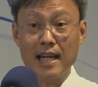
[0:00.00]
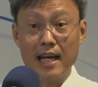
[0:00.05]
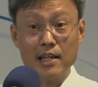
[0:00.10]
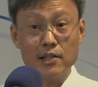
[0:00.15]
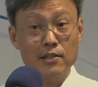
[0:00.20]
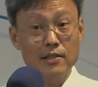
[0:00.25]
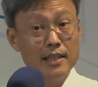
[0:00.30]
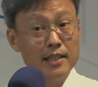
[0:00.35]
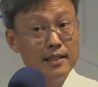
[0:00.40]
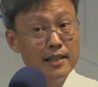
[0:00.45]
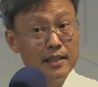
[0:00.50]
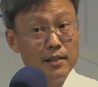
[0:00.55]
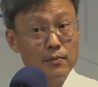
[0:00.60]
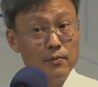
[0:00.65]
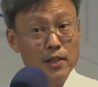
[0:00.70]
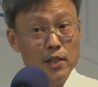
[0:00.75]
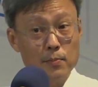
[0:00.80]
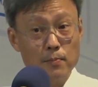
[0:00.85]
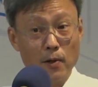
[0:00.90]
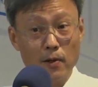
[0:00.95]
actually didn't
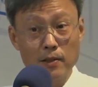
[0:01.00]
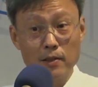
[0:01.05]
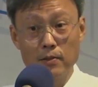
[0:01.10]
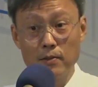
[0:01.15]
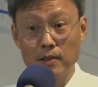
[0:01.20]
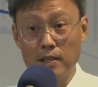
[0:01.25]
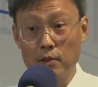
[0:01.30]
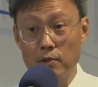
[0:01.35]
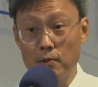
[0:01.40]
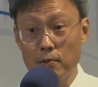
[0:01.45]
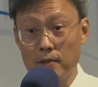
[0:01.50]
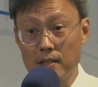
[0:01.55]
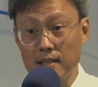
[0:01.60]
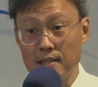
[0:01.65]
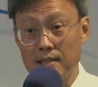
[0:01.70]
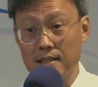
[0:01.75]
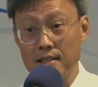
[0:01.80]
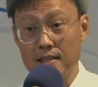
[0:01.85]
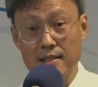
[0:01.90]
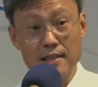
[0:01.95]
respond to the two
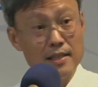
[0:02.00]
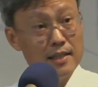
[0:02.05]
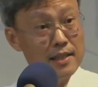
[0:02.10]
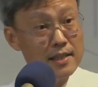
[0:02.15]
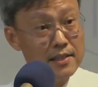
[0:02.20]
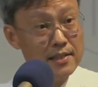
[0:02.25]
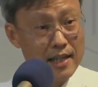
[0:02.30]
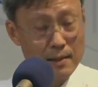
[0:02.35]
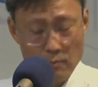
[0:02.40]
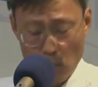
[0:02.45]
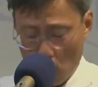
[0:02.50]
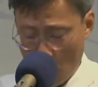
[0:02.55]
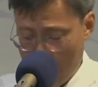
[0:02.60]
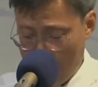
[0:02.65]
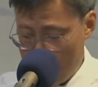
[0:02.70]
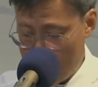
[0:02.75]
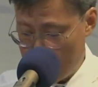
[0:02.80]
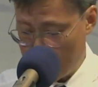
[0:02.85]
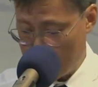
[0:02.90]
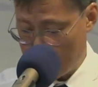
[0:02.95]
sisters in the same
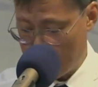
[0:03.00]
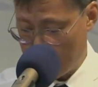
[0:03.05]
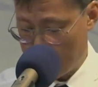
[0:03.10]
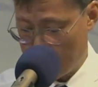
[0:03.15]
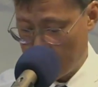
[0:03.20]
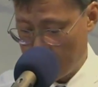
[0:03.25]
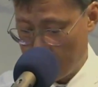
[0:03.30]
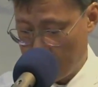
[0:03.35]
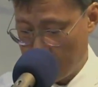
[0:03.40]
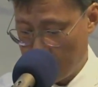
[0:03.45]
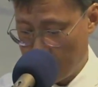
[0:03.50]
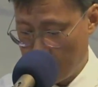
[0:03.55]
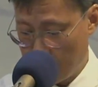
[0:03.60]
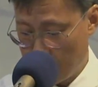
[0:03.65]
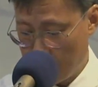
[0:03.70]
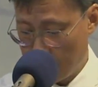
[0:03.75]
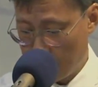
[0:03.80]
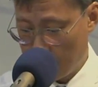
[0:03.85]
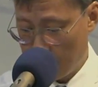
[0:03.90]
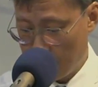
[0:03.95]
way.
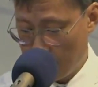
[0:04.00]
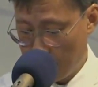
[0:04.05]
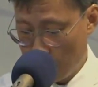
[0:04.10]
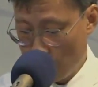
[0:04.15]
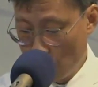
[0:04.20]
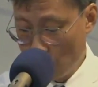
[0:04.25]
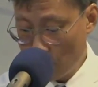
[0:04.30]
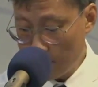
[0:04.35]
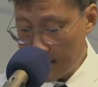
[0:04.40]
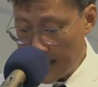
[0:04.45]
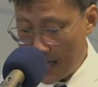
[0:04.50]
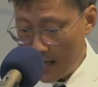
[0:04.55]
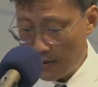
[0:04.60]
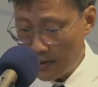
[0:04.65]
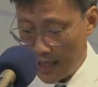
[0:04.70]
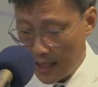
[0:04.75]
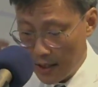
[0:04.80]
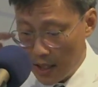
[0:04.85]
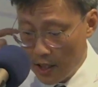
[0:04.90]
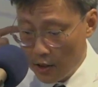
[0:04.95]
You look down
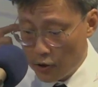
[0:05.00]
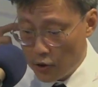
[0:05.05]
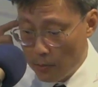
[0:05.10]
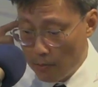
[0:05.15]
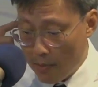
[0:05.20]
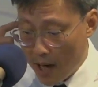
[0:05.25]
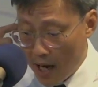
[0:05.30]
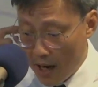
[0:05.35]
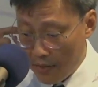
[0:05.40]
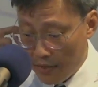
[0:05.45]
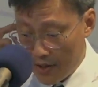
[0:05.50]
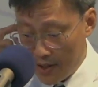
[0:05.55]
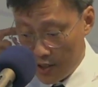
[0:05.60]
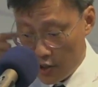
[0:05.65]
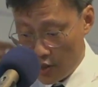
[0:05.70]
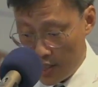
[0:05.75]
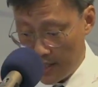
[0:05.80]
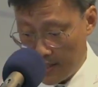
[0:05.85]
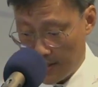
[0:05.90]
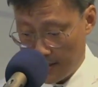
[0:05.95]
at, to Martha,
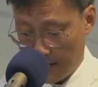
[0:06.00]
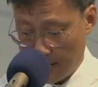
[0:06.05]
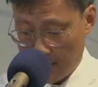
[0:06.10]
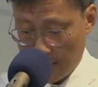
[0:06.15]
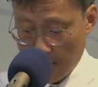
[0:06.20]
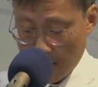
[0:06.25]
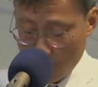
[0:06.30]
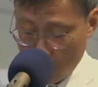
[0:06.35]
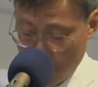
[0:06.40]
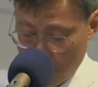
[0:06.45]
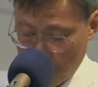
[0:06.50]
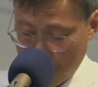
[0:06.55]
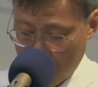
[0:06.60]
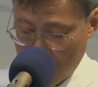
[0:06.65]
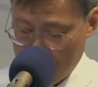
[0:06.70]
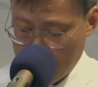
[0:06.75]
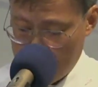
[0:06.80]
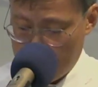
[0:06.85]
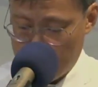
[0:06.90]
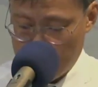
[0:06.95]
Jesus
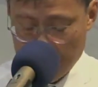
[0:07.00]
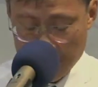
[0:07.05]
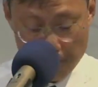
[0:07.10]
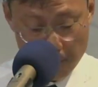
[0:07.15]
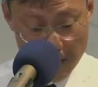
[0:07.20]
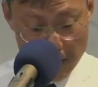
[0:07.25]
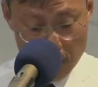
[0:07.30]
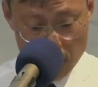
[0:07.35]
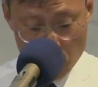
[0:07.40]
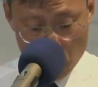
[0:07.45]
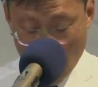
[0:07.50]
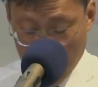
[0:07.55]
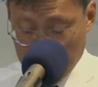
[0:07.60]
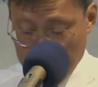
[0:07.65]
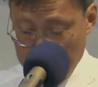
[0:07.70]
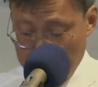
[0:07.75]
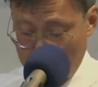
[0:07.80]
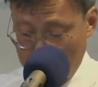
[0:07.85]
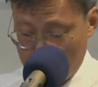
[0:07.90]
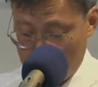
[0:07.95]
replies in verse
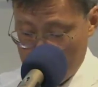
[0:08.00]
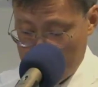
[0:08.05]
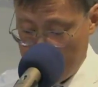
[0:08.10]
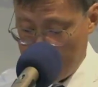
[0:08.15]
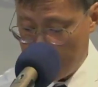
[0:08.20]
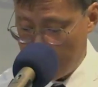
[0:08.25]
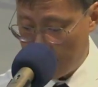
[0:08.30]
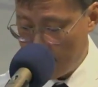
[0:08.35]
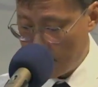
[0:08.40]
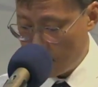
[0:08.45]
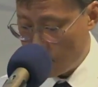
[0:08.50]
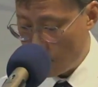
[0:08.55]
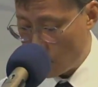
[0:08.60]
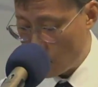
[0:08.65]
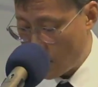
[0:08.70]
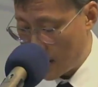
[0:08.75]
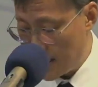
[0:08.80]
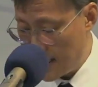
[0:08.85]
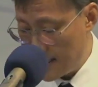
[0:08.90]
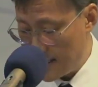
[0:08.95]
23 to
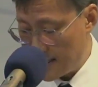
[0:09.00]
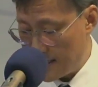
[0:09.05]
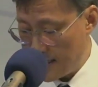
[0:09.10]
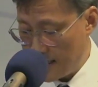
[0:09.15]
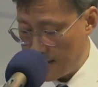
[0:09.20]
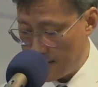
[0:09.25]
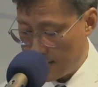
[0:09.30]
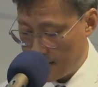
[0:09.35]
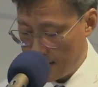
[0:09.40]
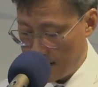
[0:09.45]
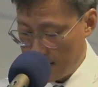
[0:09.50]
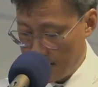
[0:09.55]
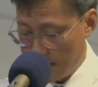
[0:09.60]
26.